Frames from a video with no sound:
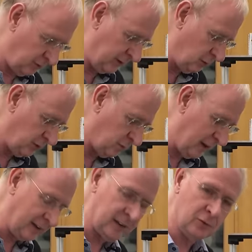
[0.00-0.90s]
of the field
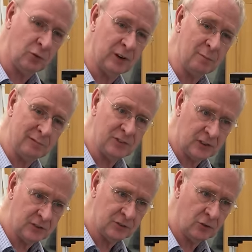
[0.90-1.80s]
of the magnet or the
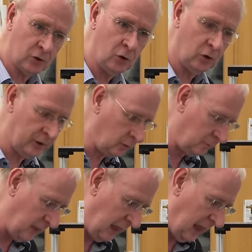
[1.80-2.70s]
number of turns on the
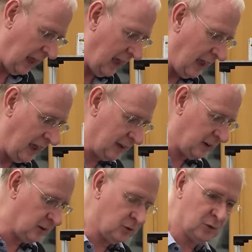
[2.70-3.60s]
coil.
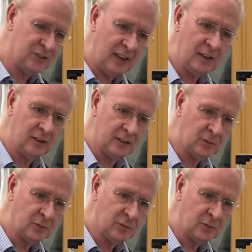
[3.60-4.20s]
And I can do a second